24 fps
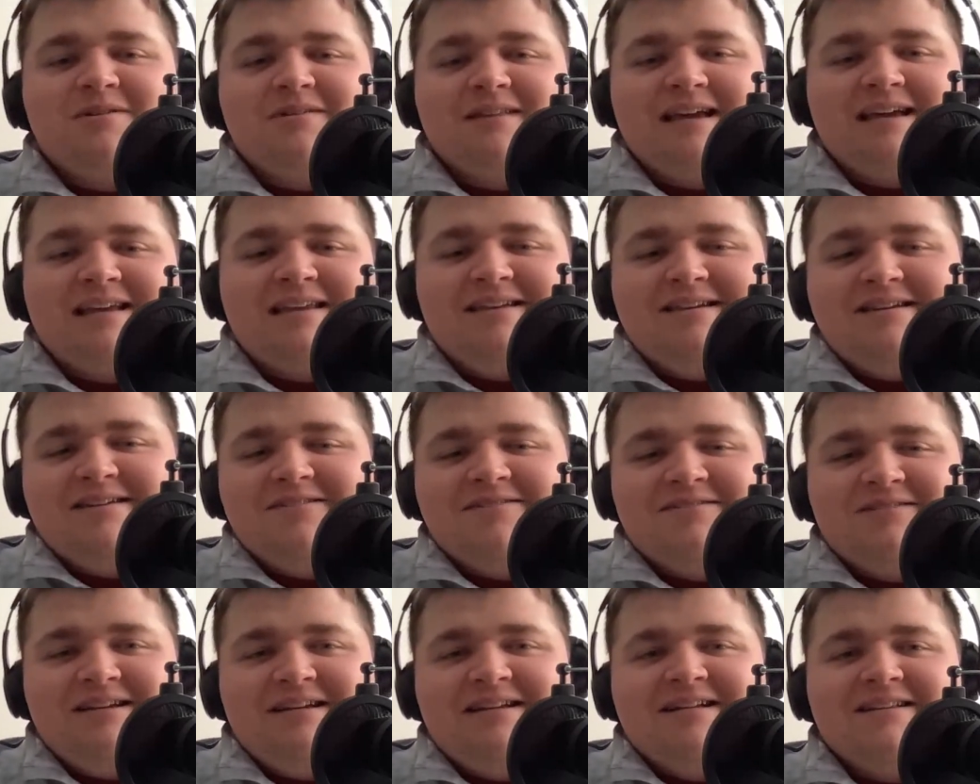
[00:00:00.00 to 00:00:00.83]
Like, you
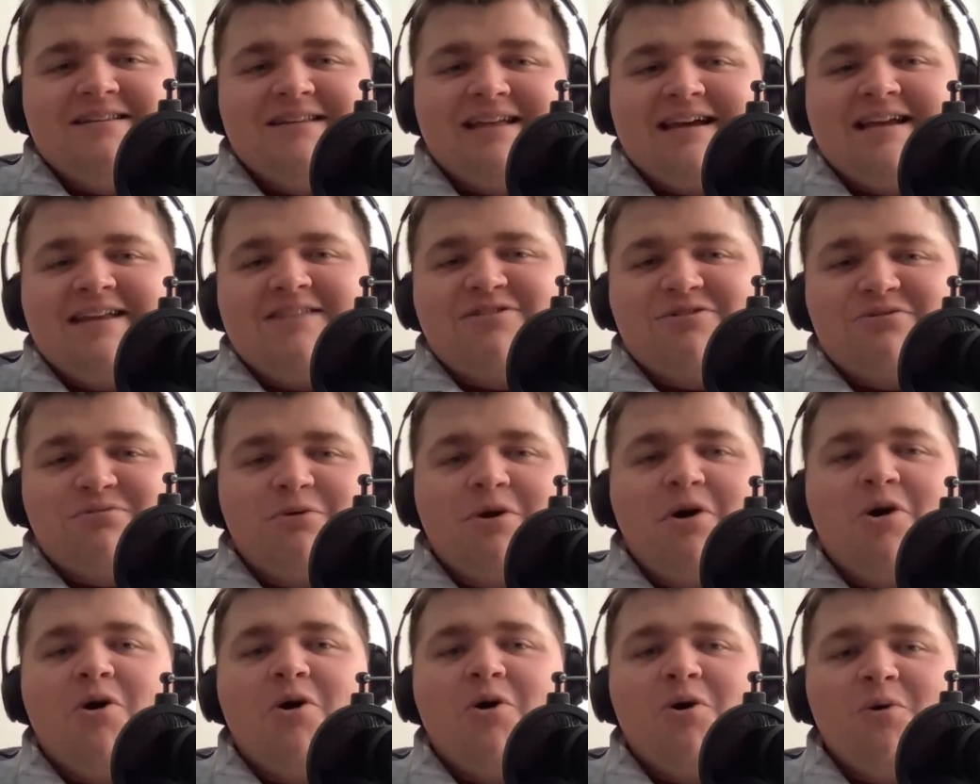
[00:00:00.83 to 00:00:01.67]
don't need to like
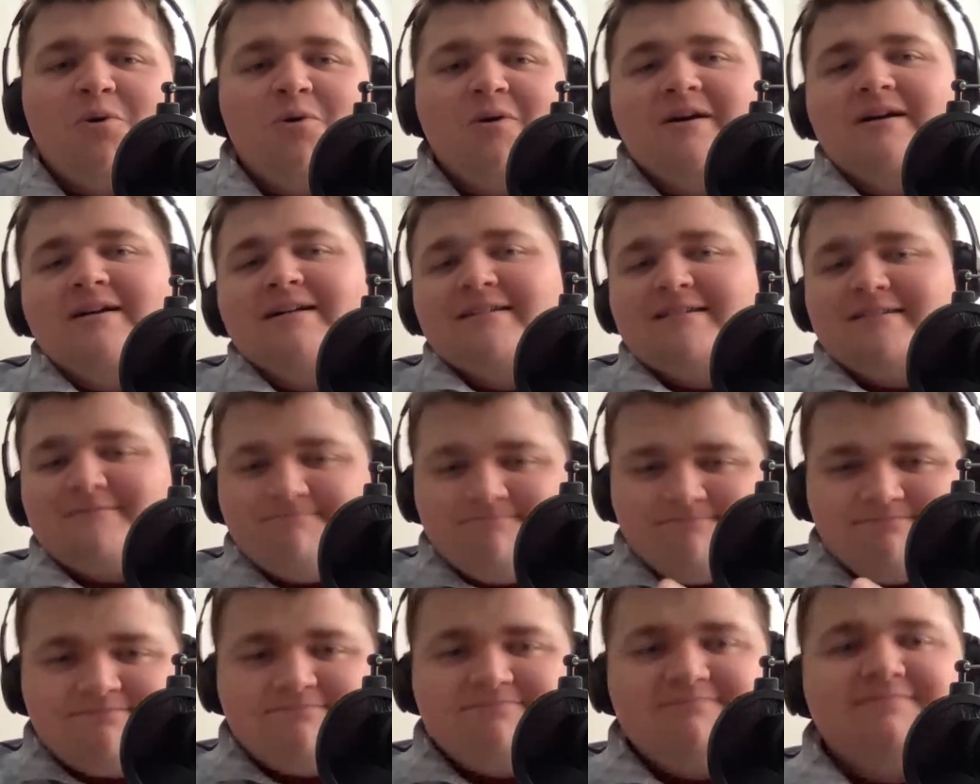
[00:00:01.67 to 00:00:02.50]
throw
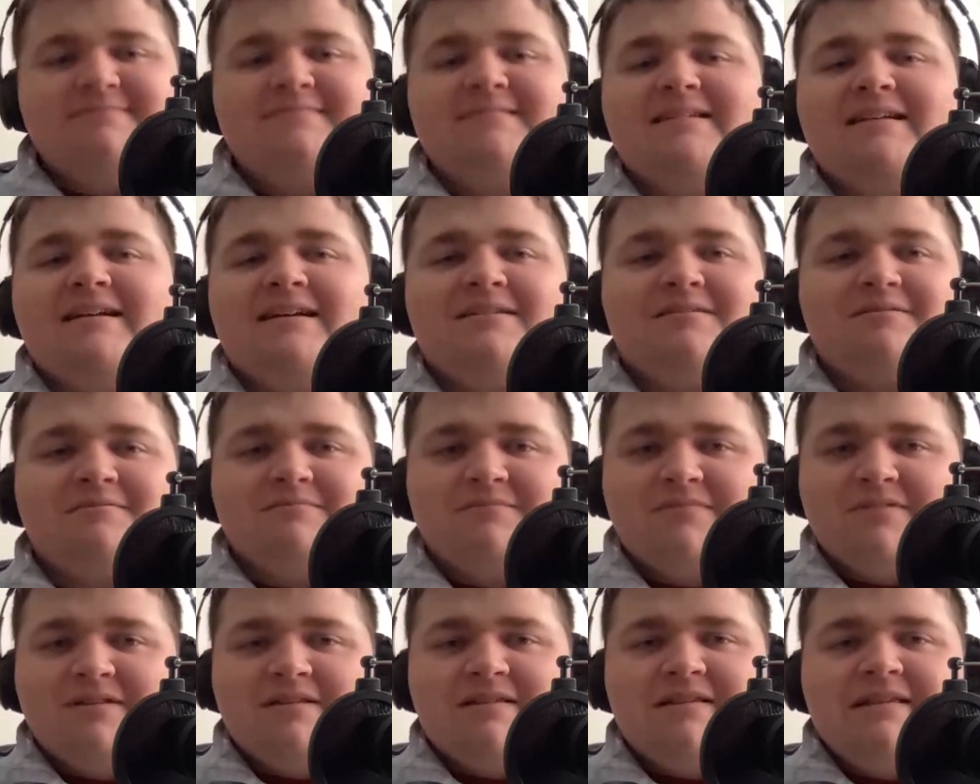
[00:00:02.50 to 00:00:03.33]

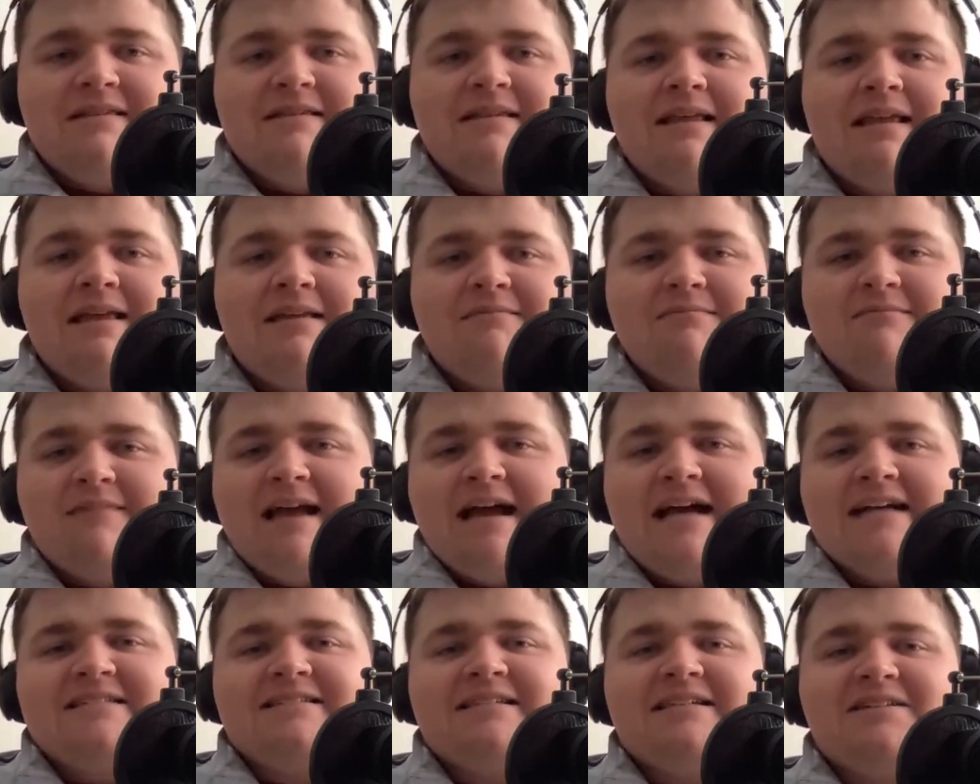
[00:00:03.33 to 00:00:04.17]

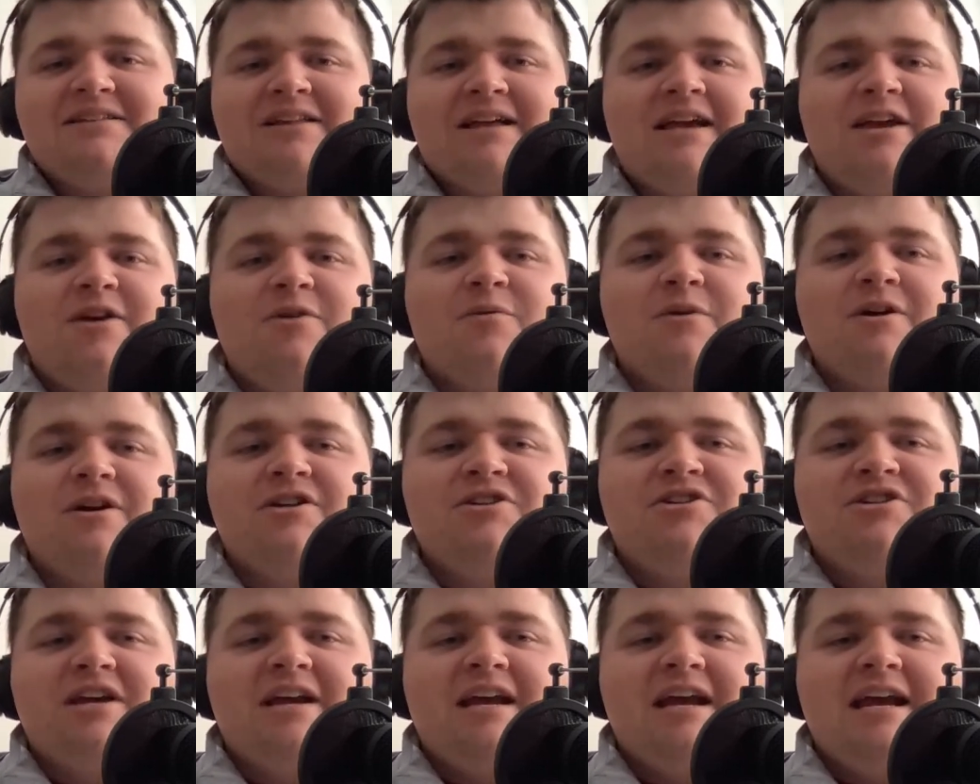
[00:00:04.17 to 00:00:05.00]
nasty
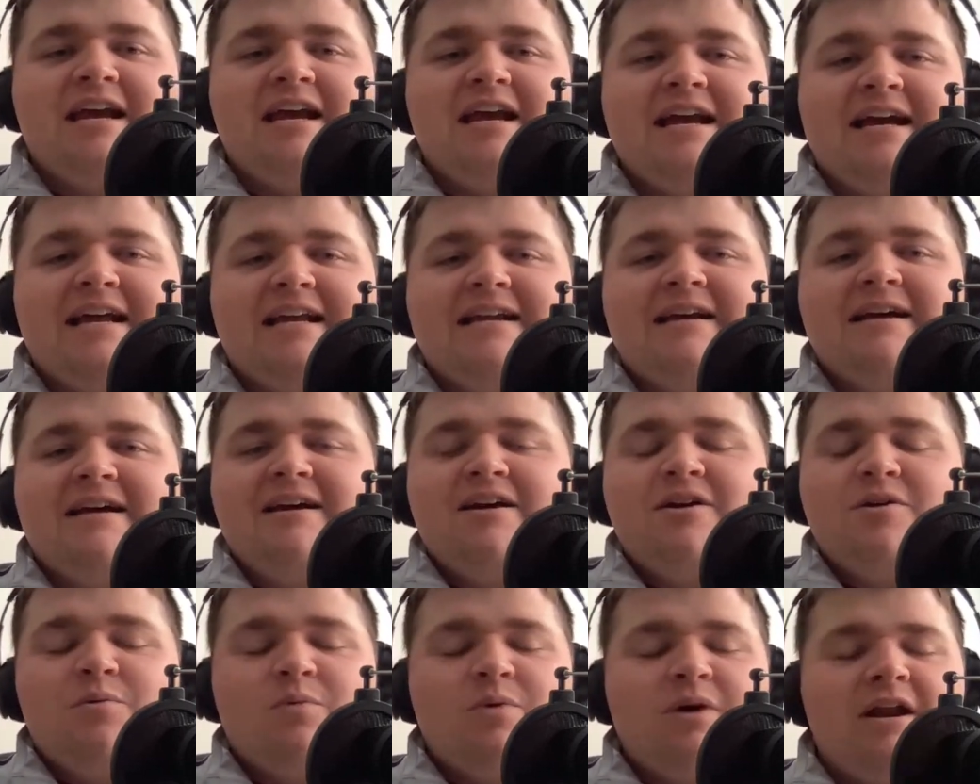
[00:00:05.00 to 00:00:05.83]
language and
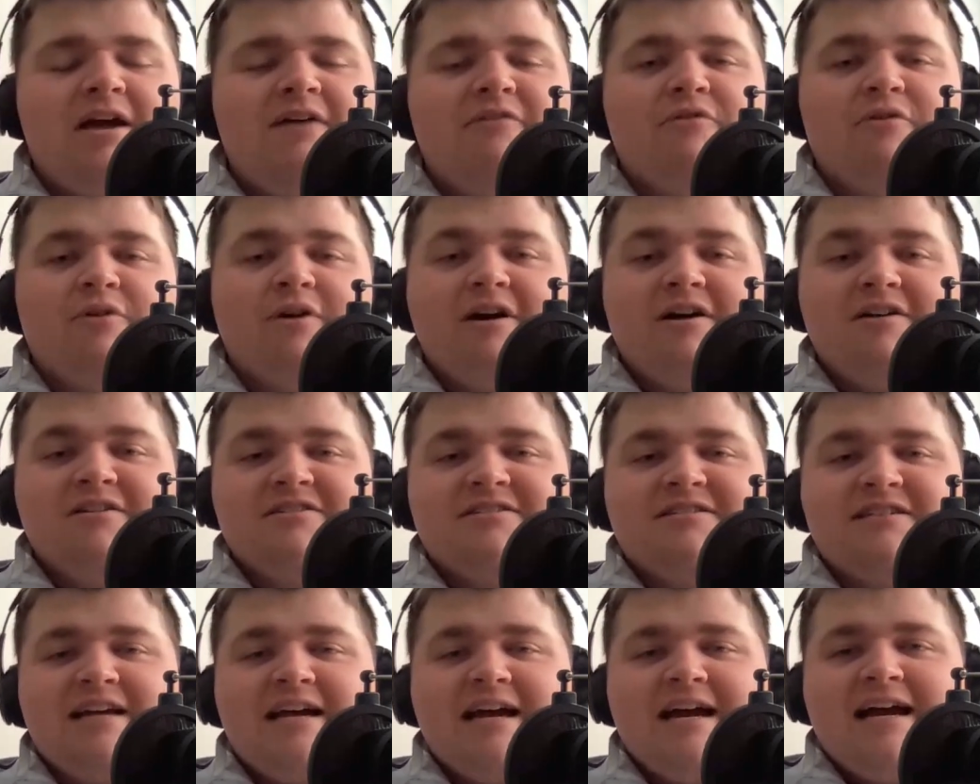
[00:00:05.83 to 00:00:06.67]
whatever
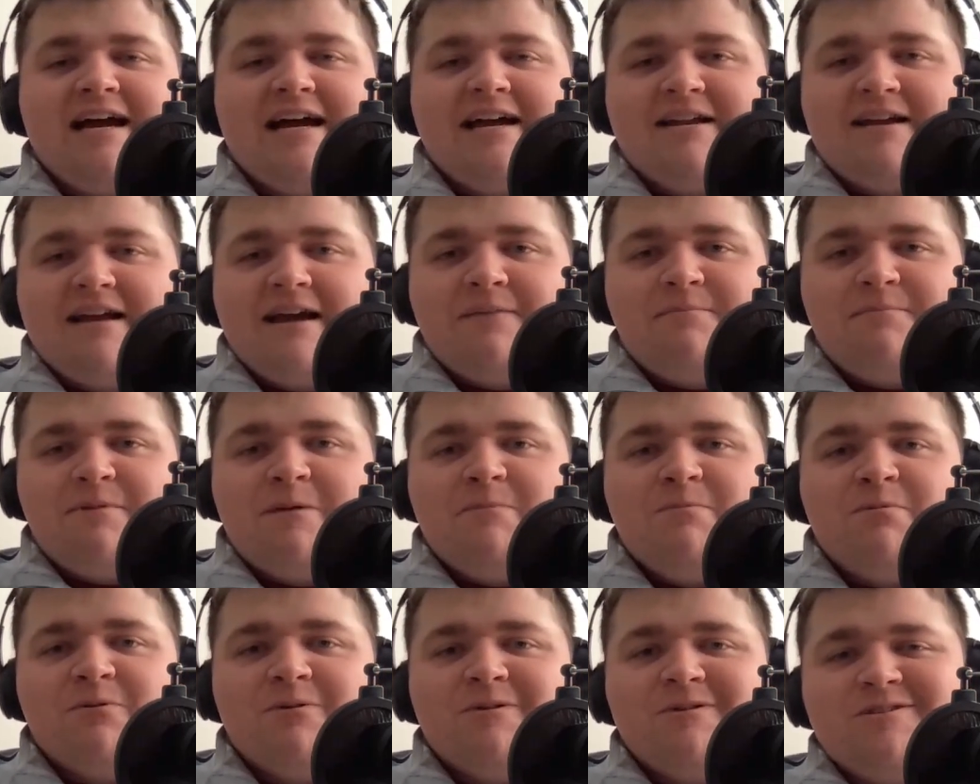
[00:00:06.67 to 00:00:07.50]
else at
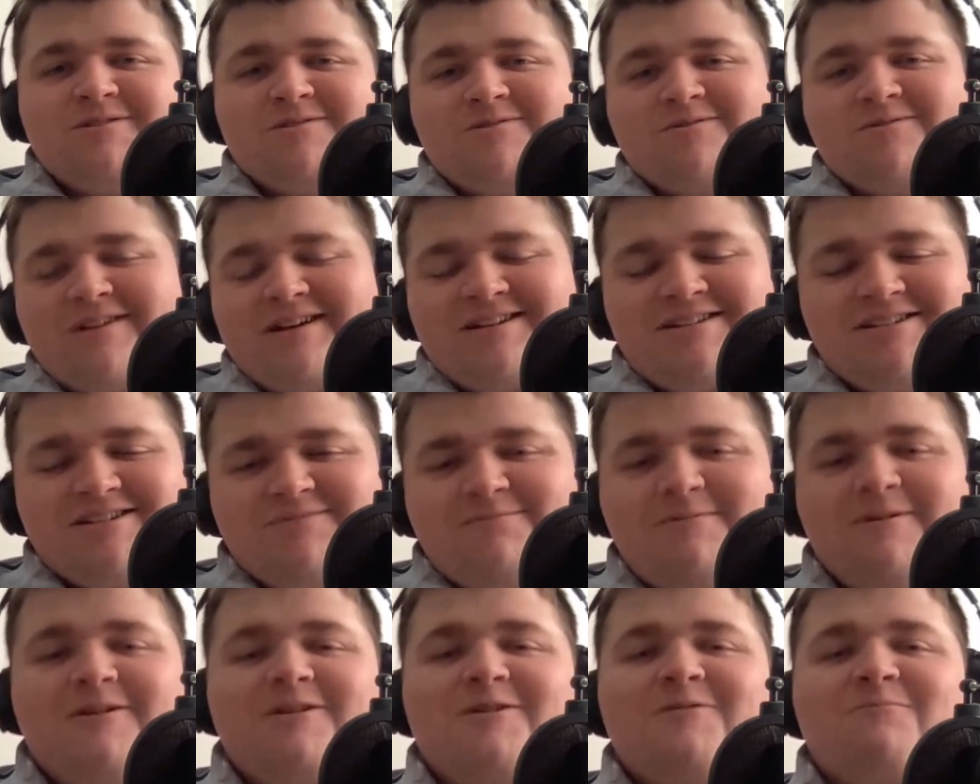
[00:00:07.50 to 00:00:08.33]
people in general. Like,
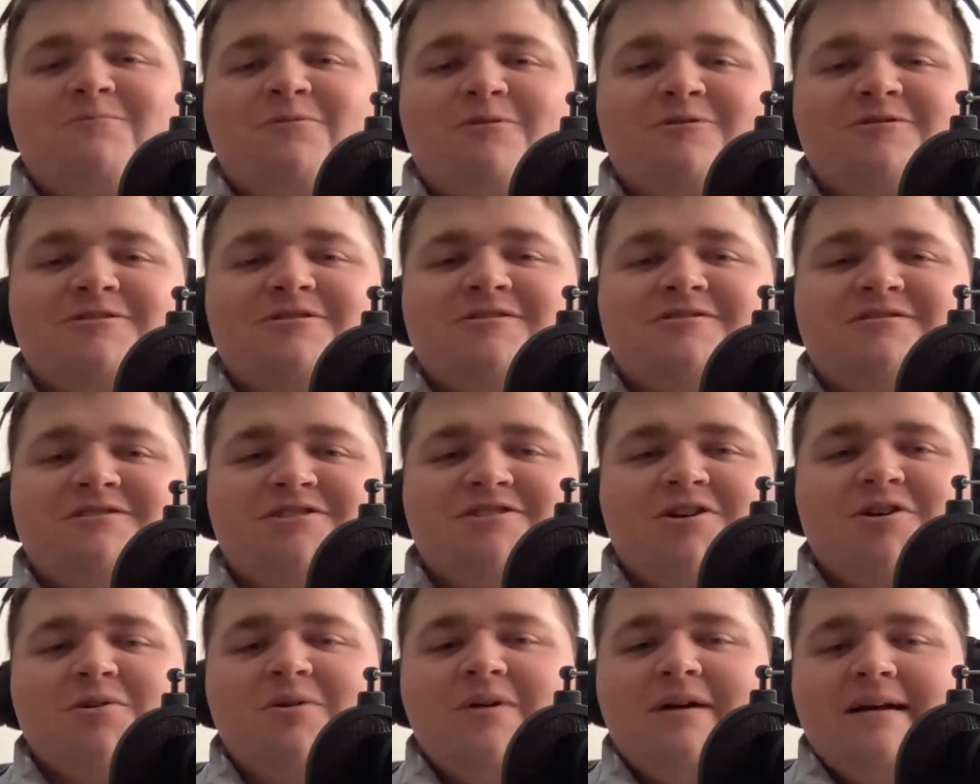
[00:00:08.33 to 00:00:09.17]
just be a good person.
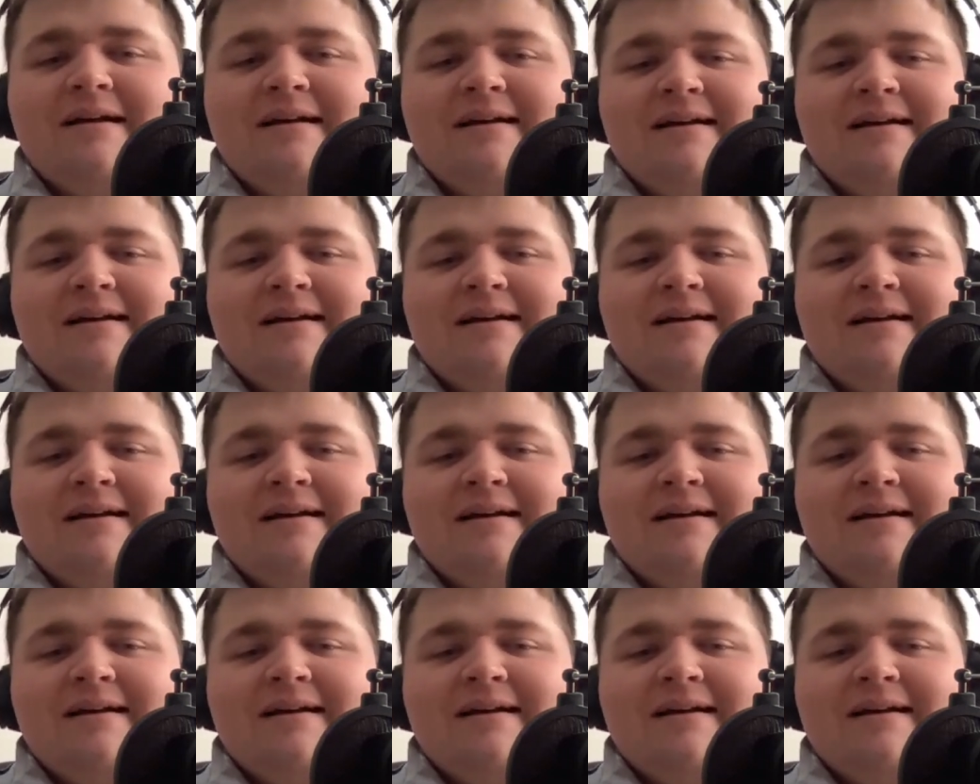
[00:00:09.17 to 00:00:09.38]
So,